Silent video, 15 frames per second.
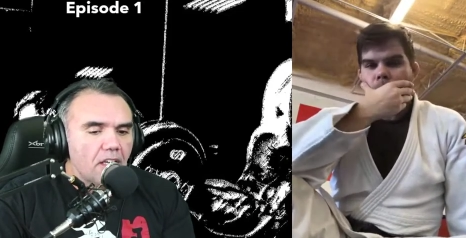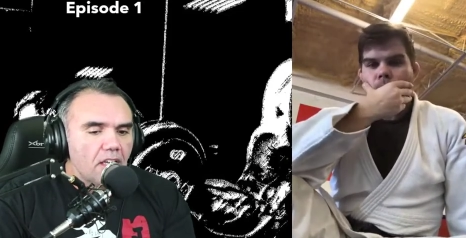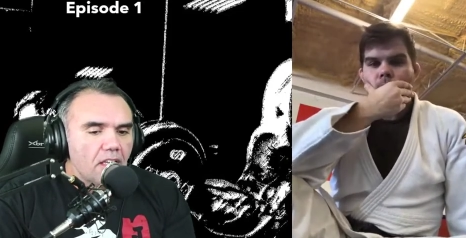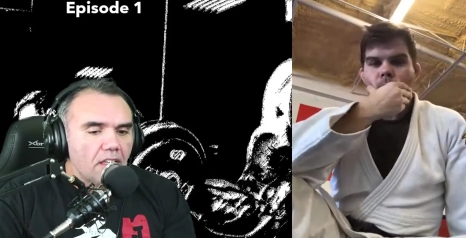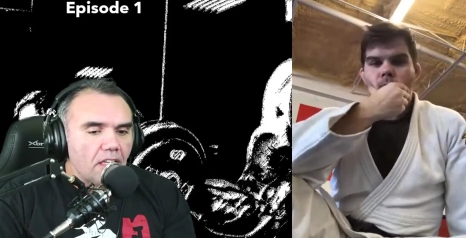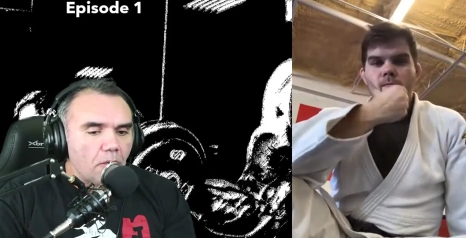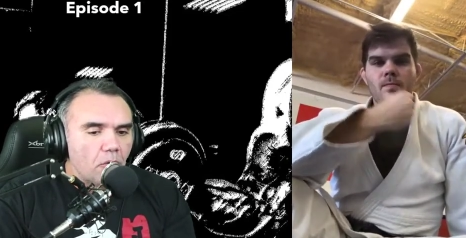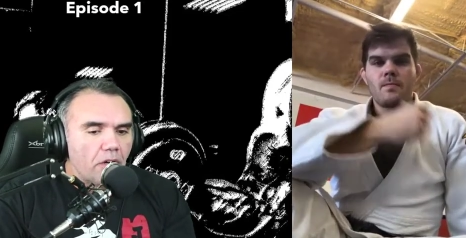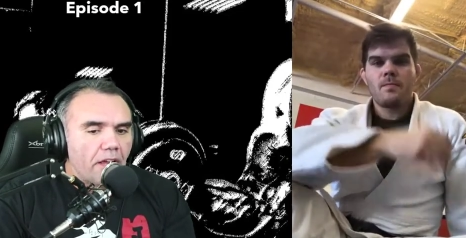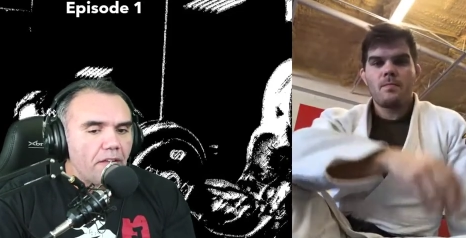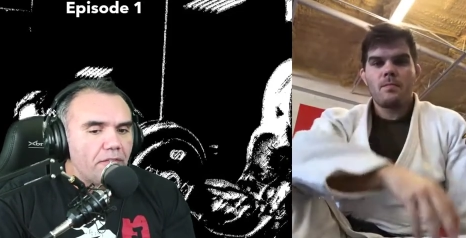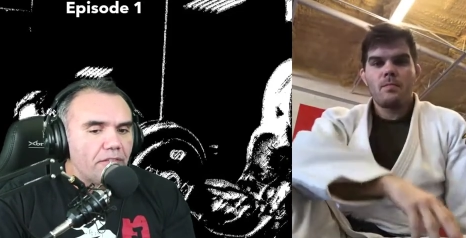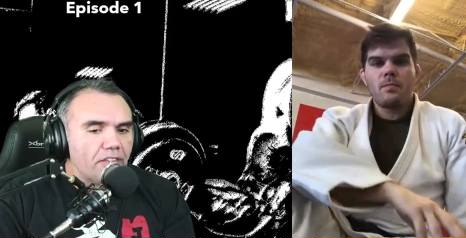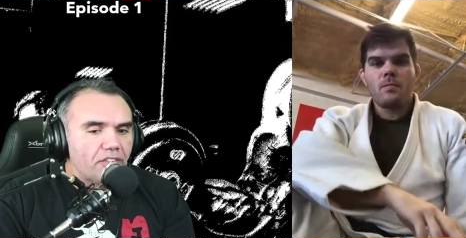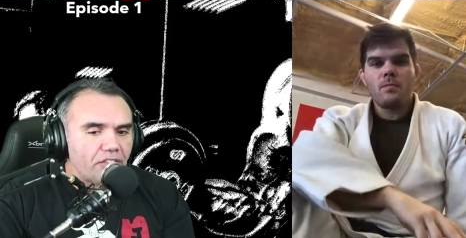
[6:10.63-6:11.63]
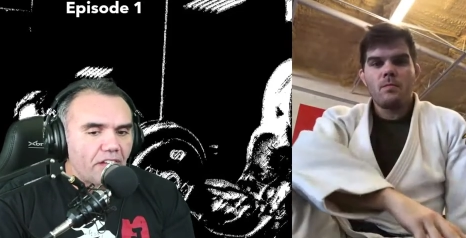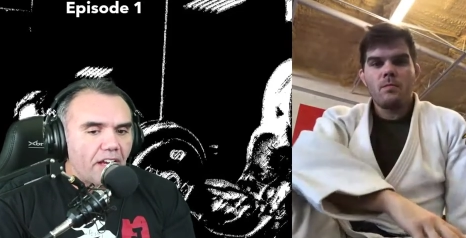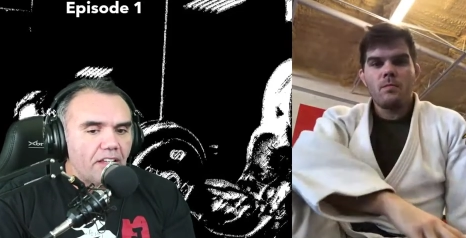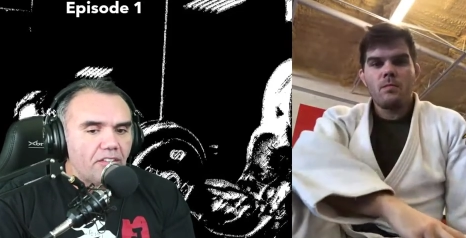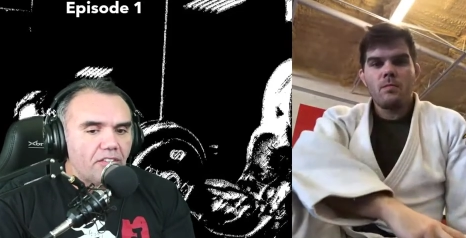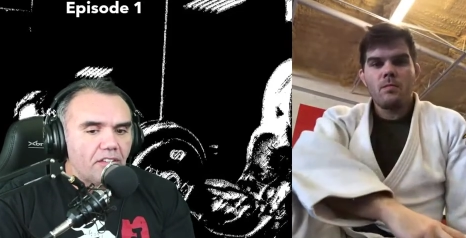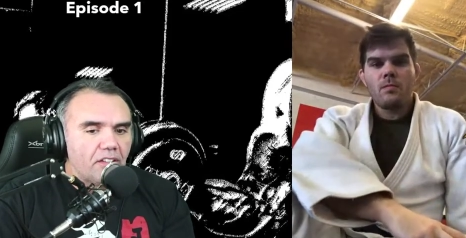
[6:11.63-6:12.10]
Speaker 1: they were
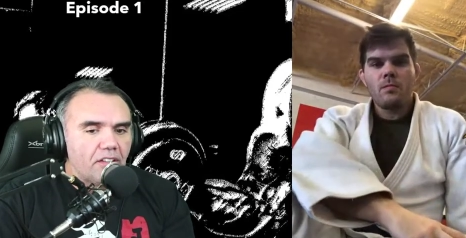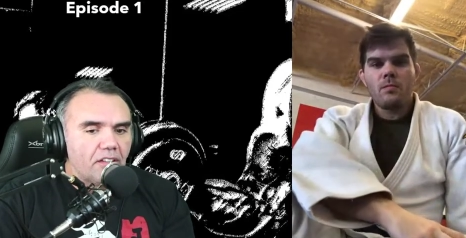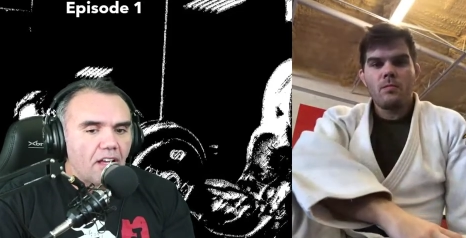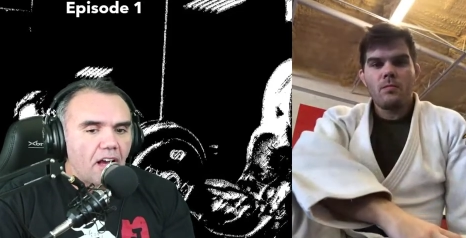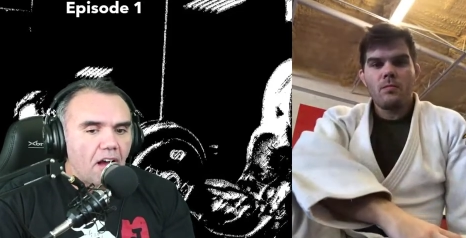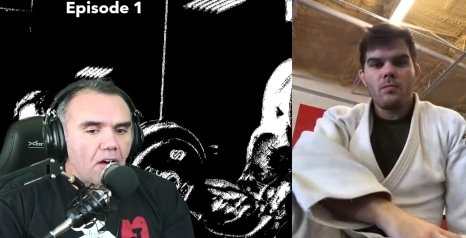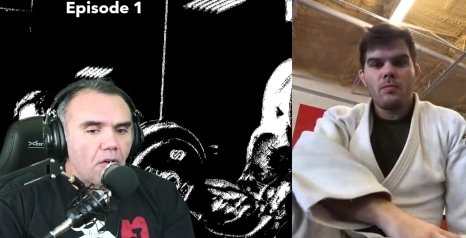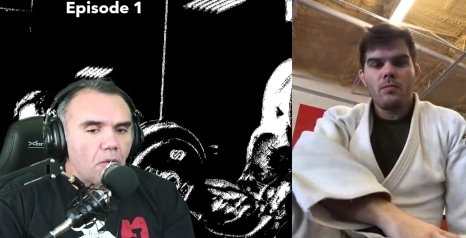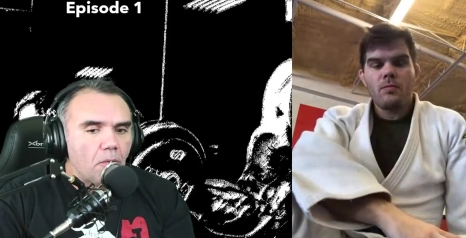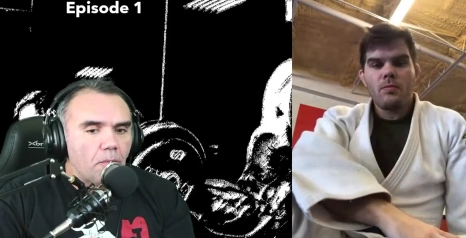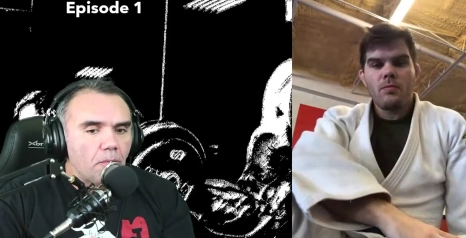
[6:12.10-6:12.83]
emphasizing how